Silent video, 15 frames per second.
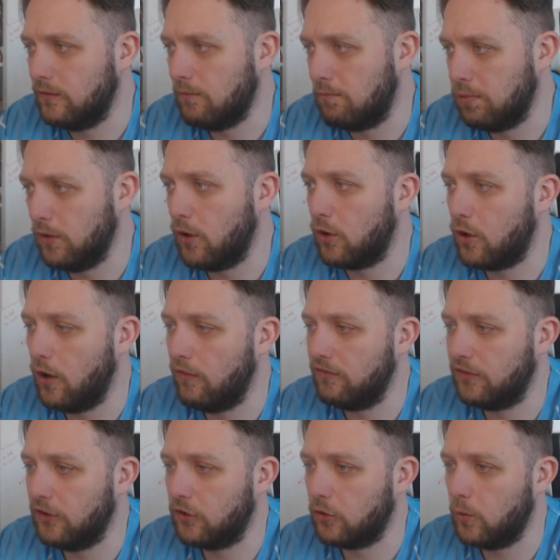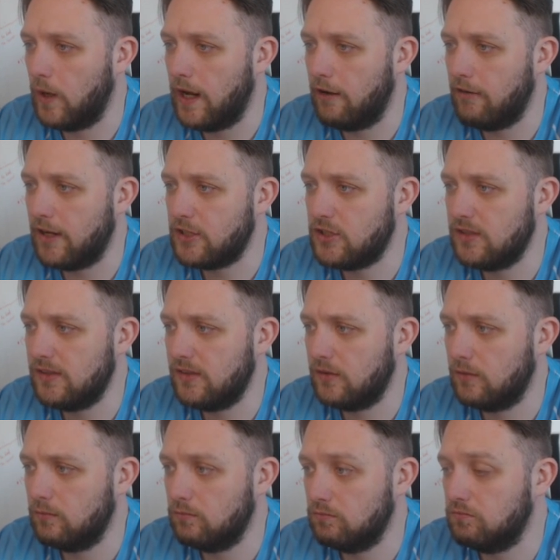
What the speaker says: block off the square edges.